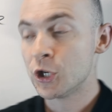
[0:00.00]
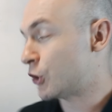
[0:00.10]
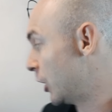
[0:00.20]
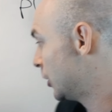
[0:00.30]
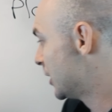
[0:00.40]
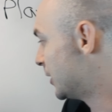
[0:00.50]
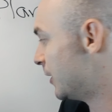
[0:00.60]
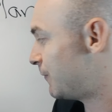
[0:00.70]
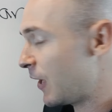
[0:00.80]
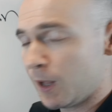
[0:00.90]
So the
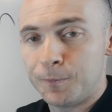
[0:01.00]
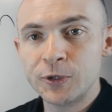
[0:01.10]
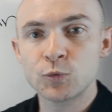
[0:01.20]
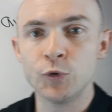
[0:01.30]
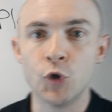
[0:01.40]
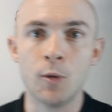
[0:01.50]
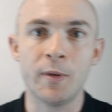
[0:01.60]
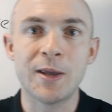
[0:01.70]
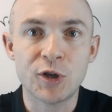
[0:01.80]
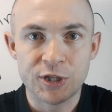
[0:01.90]
developers will
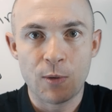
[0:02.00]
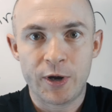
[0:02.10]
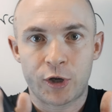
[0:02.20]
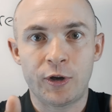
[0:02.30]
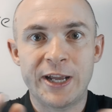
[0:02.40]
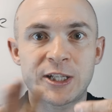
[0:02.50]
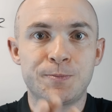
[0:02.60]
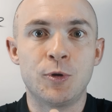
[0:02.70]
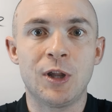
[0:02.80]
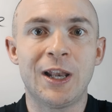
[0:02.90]
normally, because they want to create
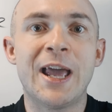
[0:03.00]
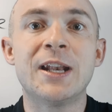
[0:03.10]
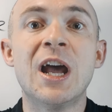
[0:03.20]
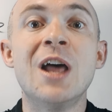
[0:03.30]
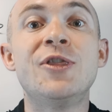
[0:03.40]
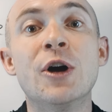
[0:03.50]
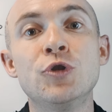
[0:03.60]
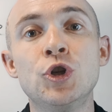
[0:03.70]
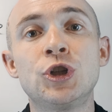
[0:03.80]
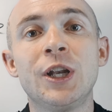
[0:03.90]
smaller land, they'll
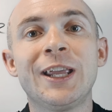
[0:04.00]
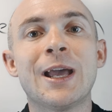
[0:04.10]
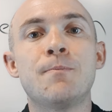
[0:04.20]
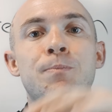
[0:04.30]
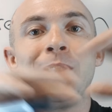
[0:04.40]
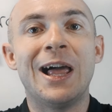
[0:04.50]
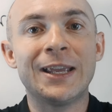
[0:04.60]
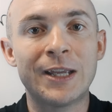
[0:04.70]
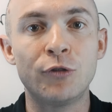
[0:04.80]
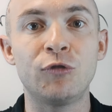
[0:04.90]
usually get
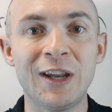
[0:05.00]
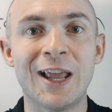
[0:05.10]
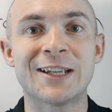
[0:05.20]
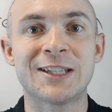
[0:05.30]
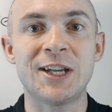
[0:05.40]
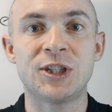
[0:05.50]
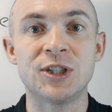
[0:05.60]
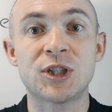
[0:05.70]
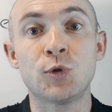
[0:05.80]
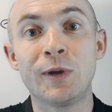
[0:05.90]
blanket
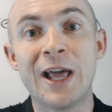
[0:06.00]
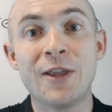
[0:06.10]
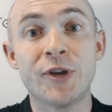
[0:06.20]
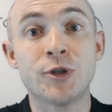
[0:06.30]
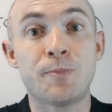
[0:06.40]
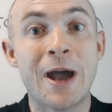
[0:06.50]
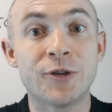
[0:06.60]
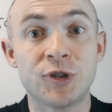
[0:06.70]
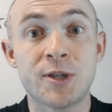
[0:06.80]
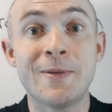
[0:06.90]
relaxations to allow those
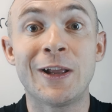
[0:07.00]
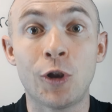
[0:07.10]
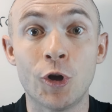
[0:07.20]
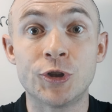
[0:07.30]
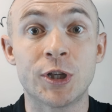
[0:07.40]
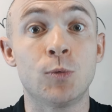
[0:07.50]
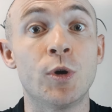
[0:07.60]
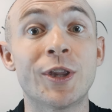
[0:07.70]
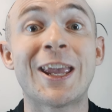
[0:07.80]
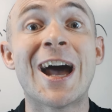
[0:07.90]
boundaries to be closer than
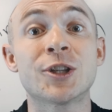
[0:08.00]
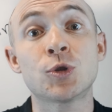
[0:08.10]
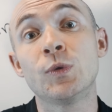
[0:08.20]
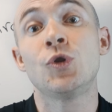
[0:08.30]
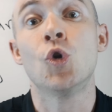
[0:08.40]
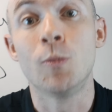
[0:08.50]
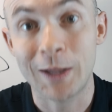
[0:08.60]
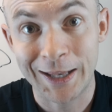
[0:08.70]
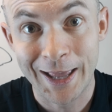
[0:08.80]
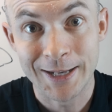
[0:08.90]
what the council would
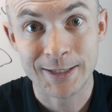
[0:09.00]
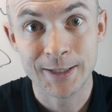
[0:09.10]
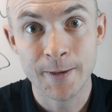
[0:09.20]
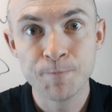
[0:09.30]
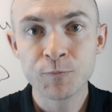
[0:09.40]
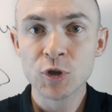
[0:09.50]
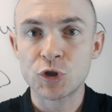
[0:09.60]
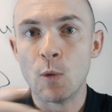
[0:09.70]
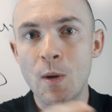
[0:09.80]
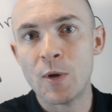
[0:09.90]
normally let.
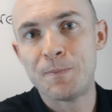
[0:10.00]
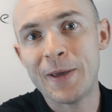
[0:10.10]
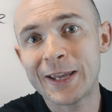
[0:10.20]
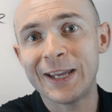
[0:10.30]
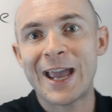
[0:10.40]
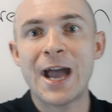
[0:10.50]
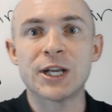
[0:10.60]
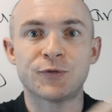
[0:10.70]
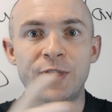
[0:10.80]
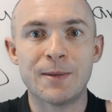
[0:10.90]
So when we're picking a
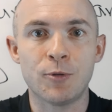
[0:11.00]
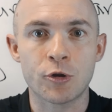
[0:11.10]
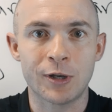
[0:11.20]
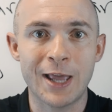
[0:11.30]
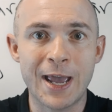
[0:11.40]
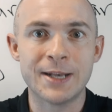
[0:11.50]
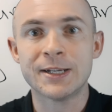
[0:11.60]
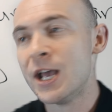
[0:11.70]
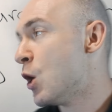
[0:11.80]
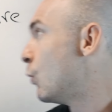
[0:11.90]
house for their block of land,
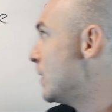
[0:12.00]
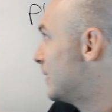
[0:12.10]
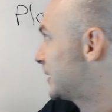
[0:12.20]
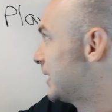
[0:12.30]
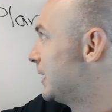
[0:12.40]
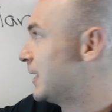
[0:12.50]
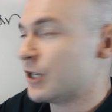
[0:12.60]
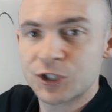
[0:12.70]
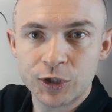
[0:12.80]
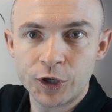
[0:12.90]
we must take their
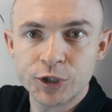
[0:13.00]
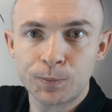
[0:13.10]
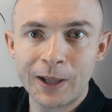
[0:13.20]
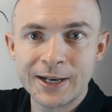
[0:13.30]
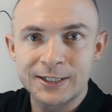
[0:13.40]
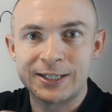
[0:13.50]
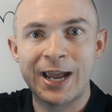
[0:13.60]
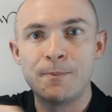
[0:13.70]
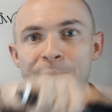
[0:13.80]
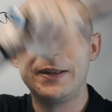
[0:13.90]
disclosure plan to see
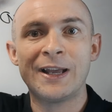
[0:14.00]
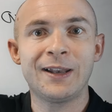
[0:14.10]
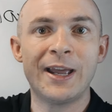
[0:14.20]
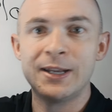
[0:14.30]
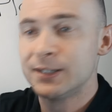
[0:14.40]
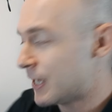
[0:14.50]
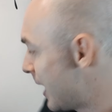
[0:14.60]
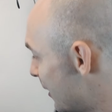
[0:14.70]
how big their land is,